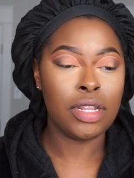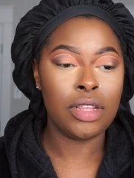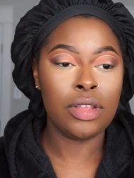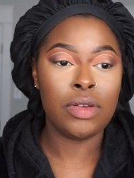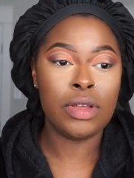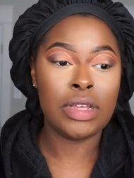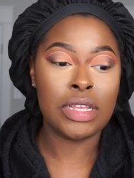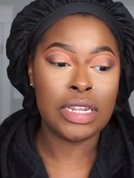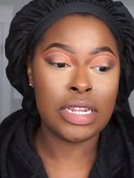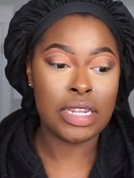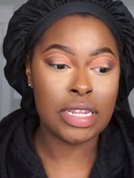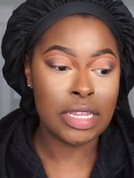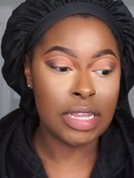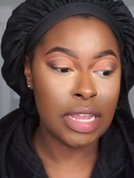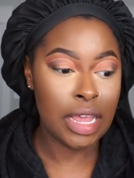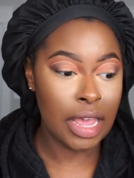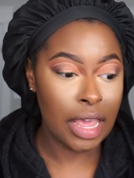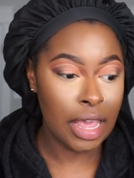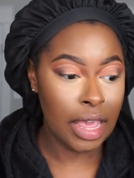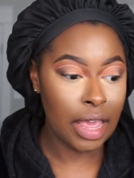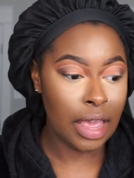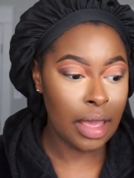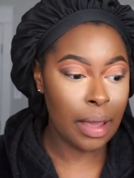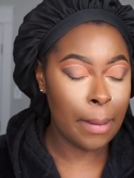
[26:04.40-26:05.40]
to do is
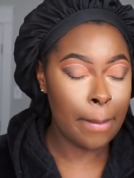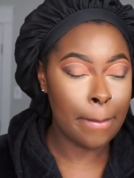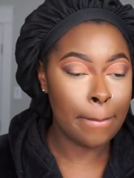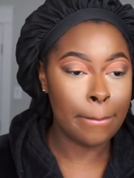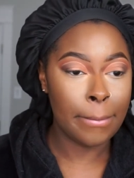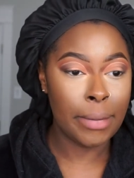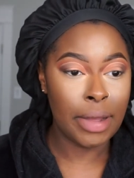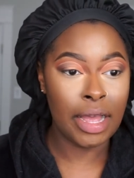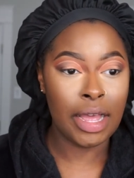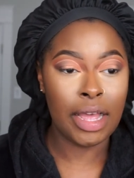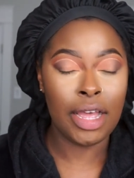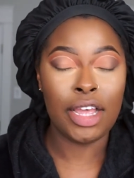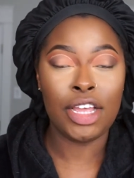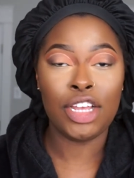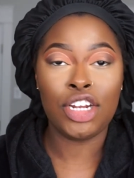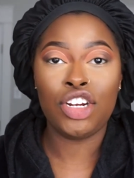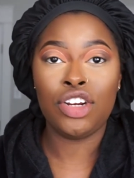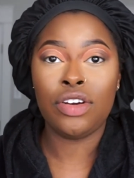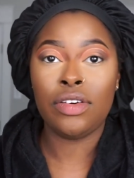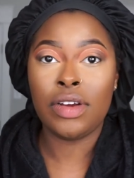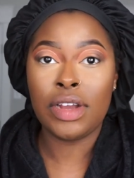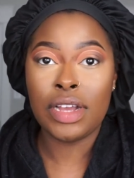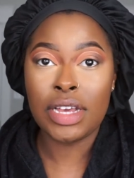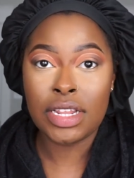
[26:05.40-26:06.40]
take my
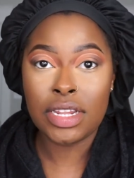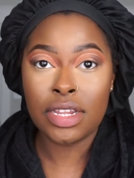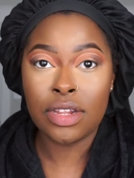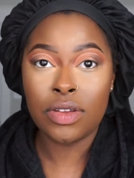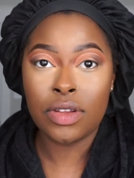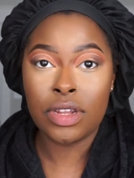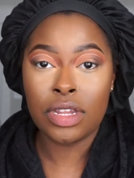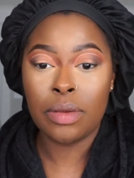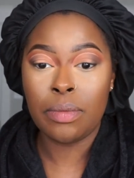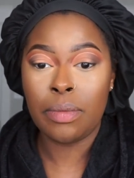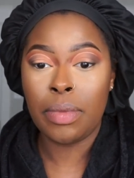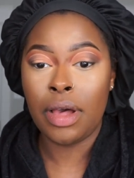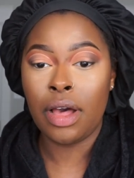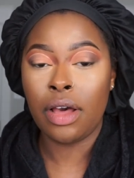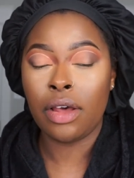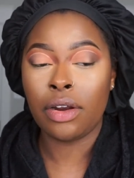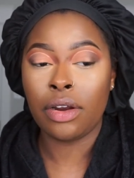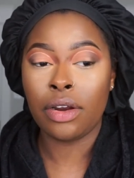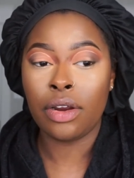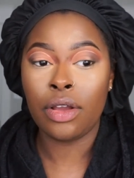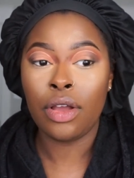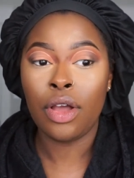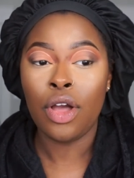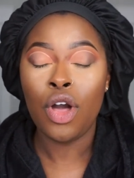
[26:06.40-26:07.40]
translucent
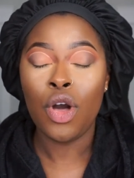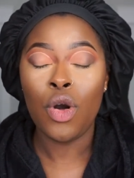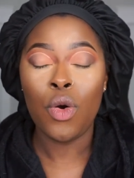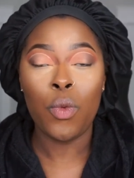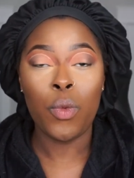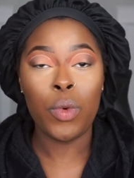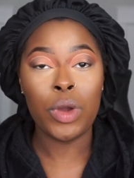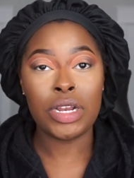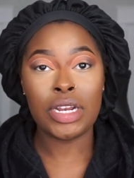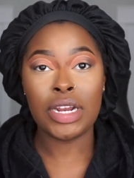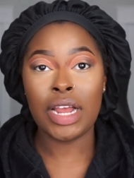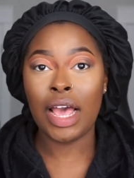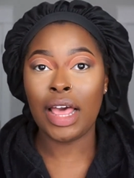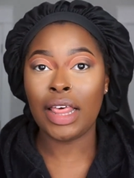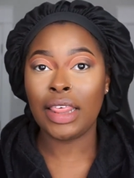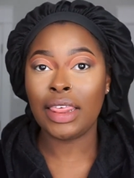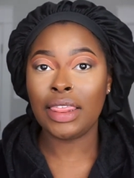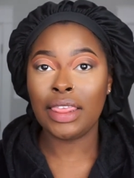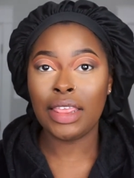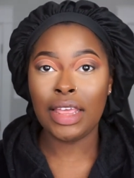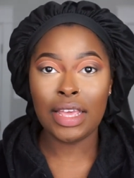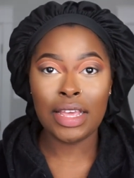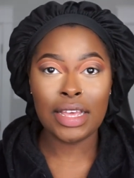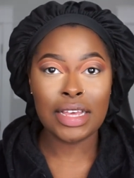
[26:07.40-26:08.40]
powder which i
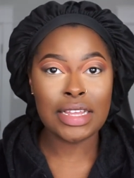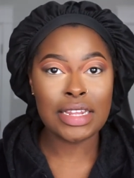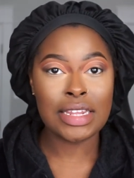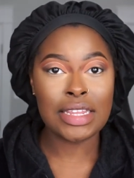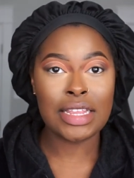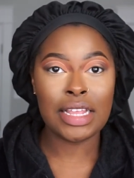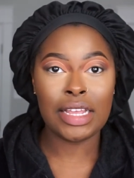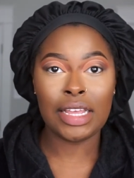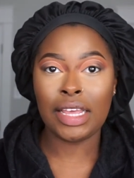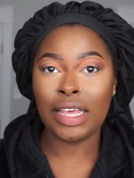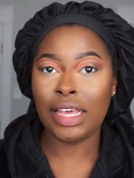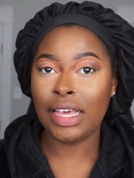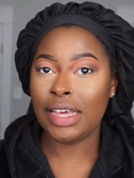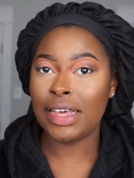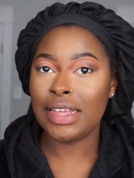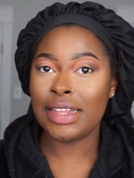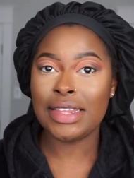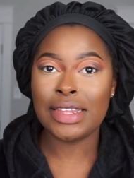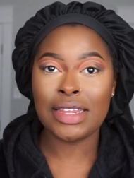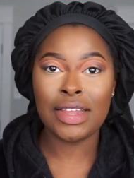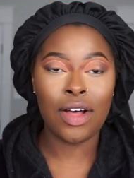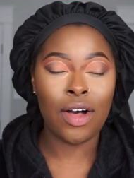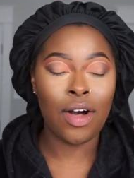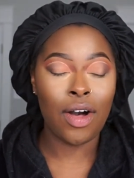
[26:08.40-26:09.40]
think is the
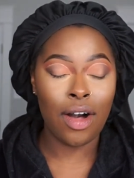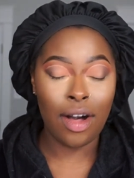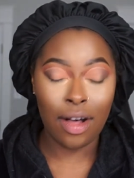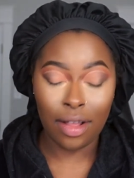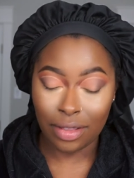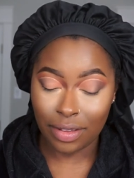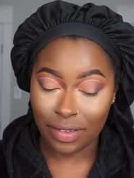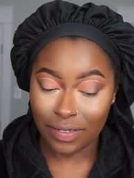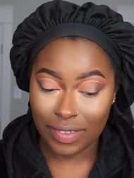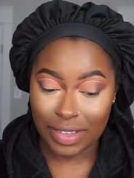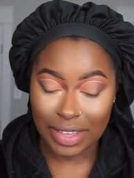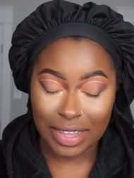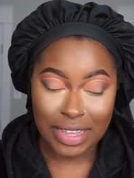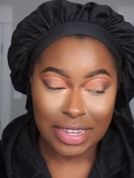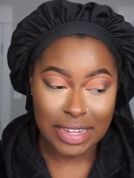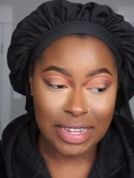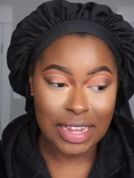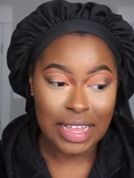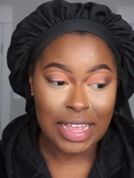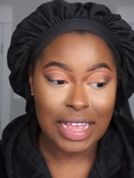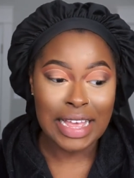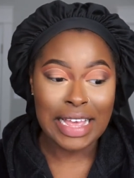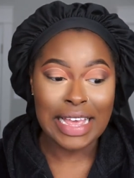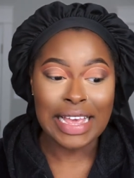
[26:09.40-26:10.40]
key to all of this
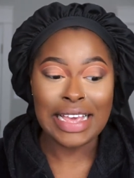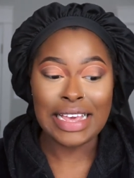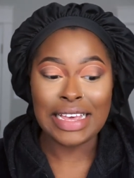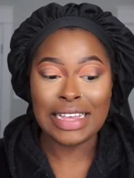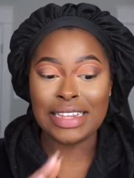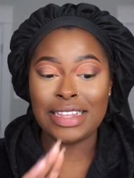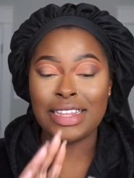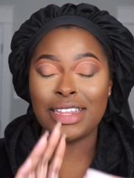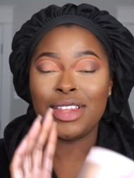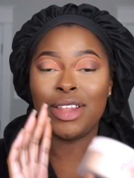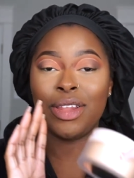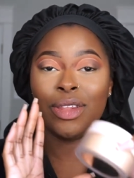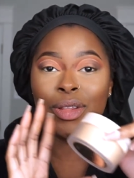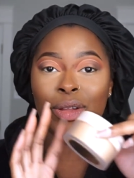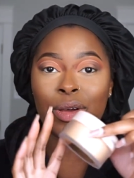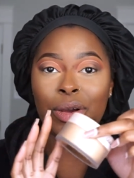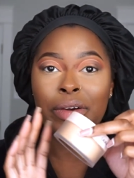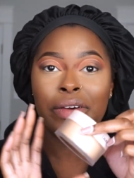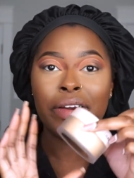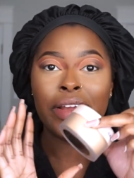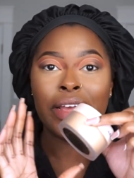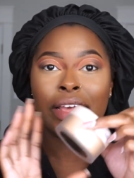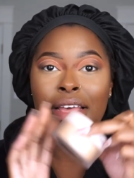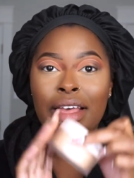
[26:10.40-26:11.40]
is this
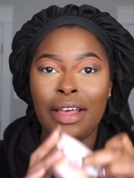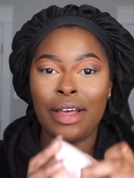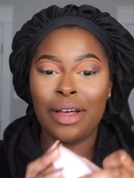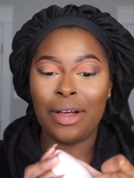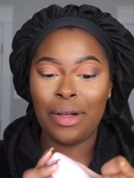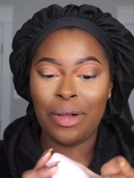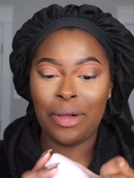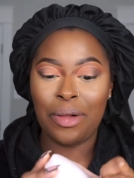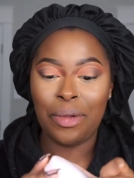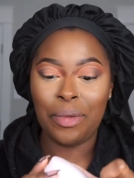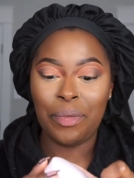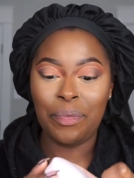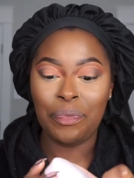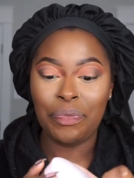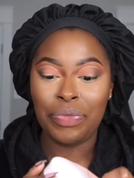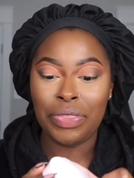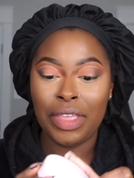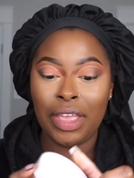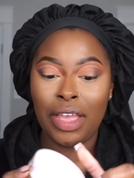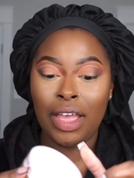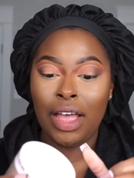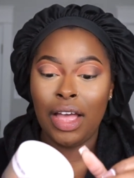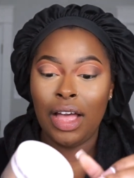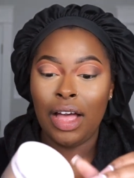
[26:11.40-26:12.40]
l'oreal
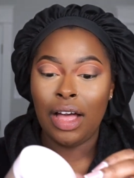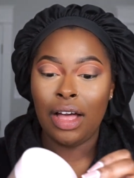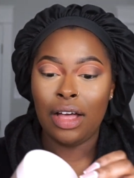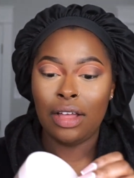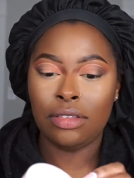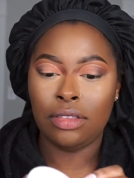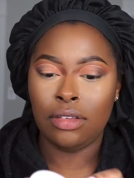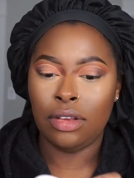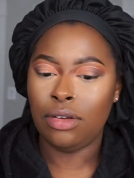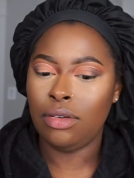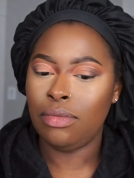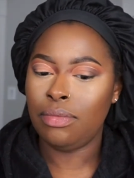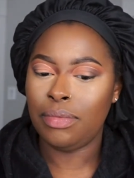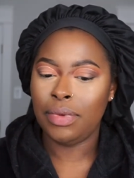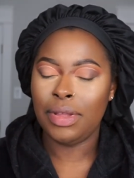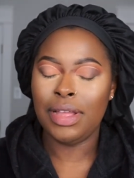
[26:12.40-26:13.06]
nope